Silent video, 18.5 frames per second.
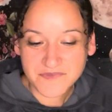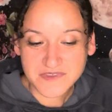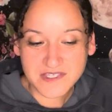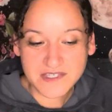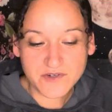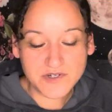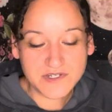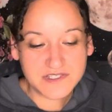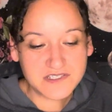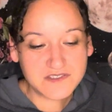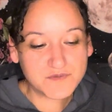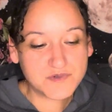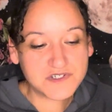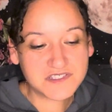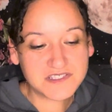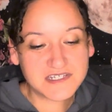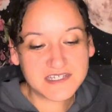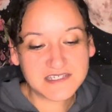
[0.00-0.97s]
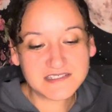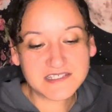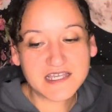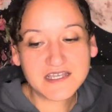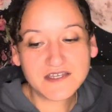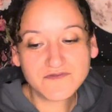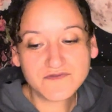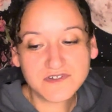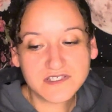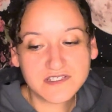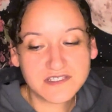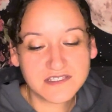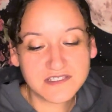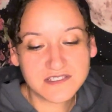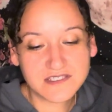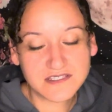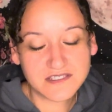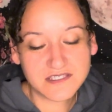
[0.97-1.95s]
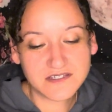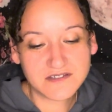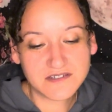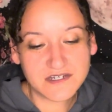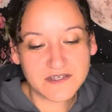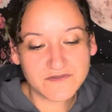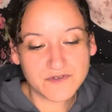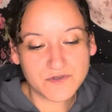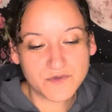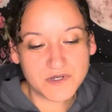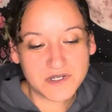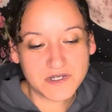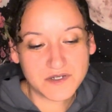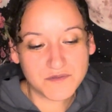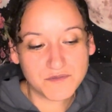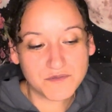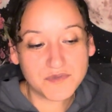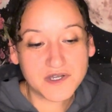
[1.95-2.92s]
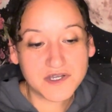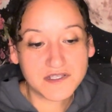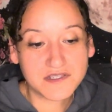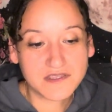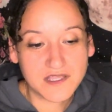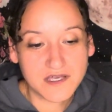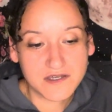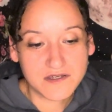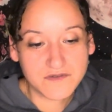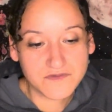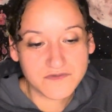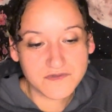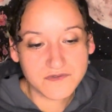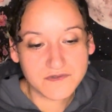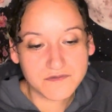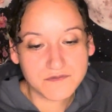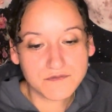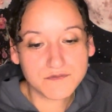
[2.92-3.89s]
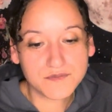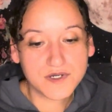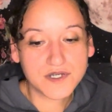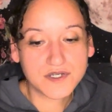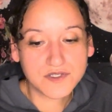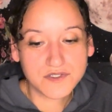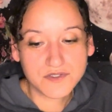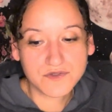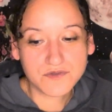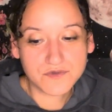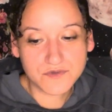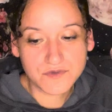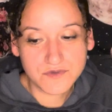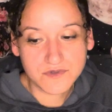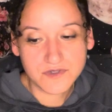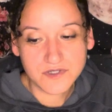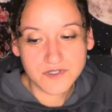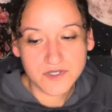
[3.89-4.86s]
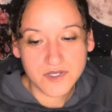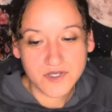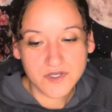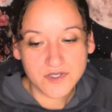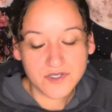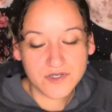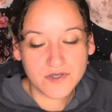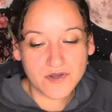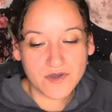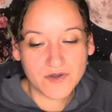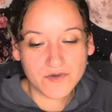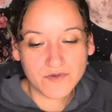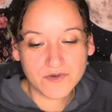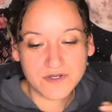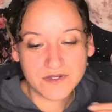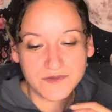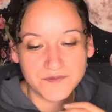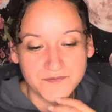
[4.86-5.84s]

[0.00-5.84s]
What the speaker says: Or this person has everything that they could ever want, but love, but you know?